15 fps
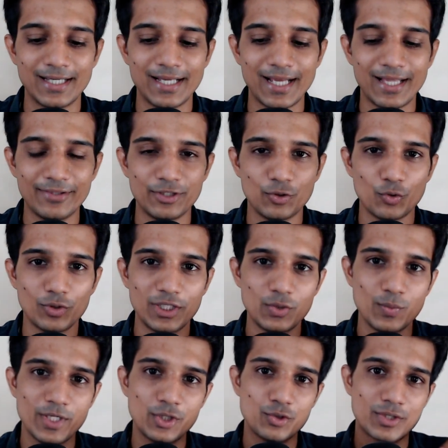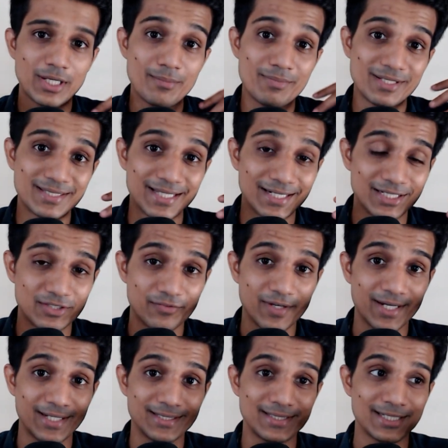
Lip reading: and the only way you can be satisfied is